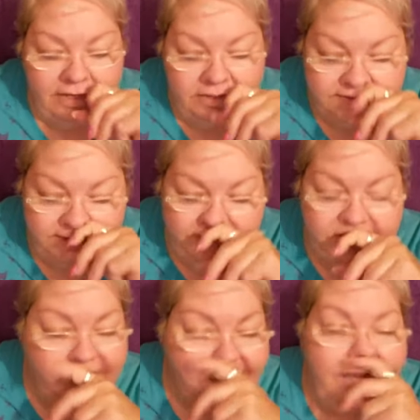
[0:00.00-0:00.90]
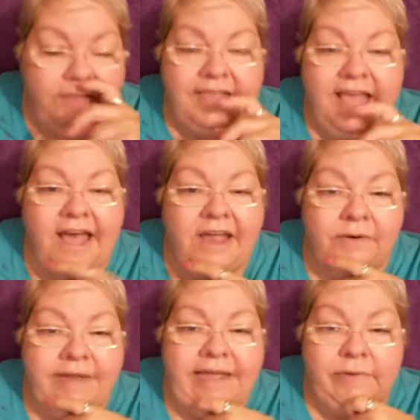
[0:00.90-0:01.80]
so we took out the
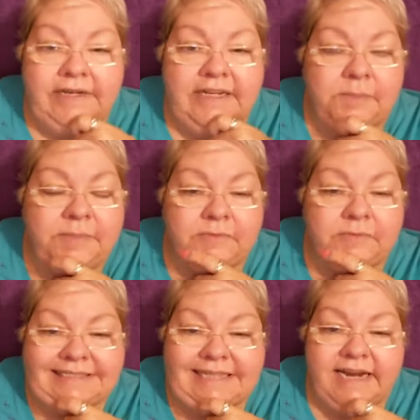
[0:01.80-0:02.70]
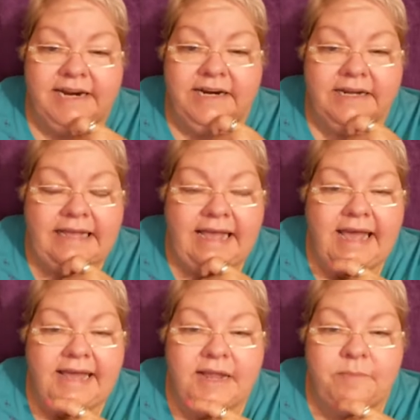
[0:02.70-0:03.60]
IRA, what little bit was there,
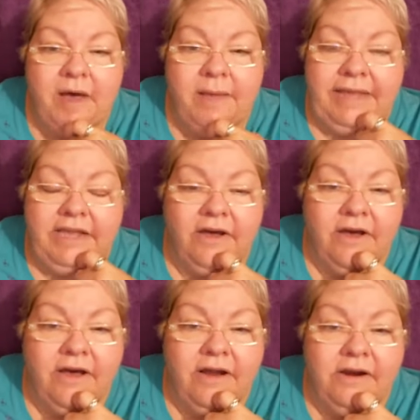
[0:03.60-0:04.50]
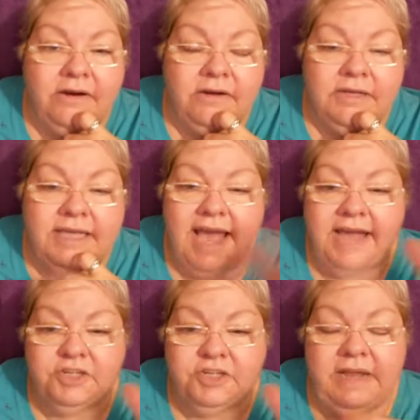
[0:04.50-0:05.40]
and I bought my car
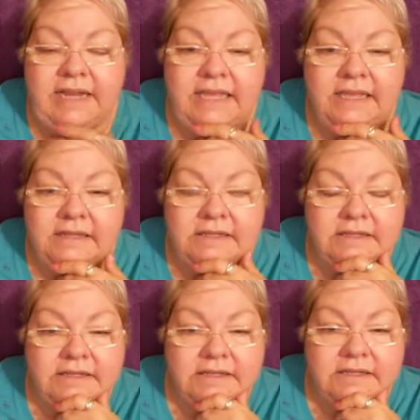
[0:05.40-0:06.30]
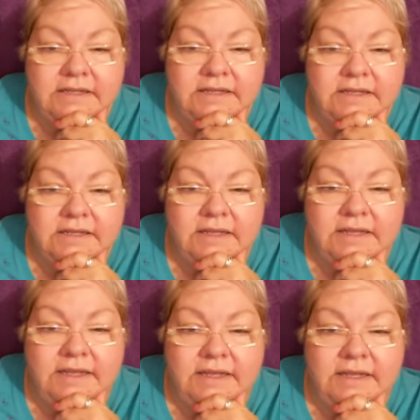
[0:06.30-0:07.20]
cash money.
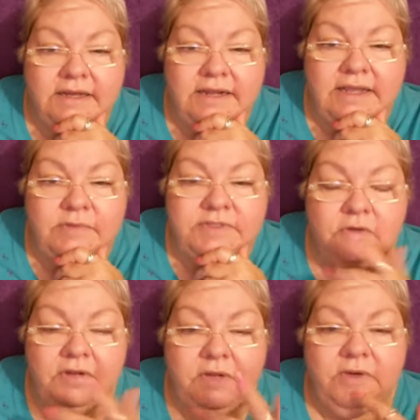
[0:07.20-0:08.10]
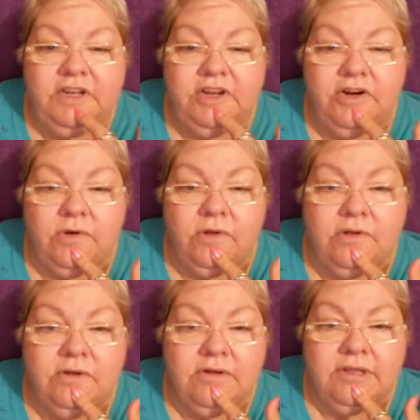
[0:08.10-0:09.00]
And it was only one year
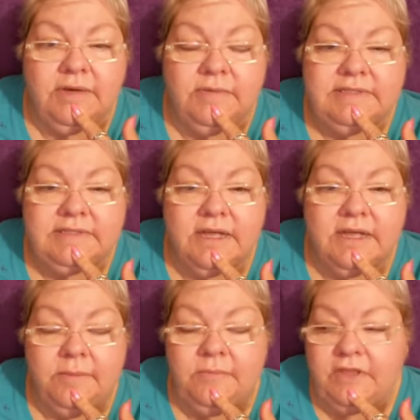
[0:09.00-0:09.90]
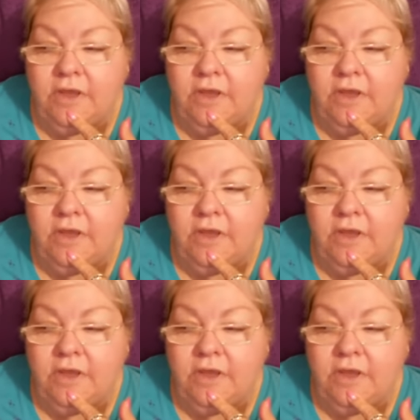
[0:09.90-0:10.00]
old. It was um, the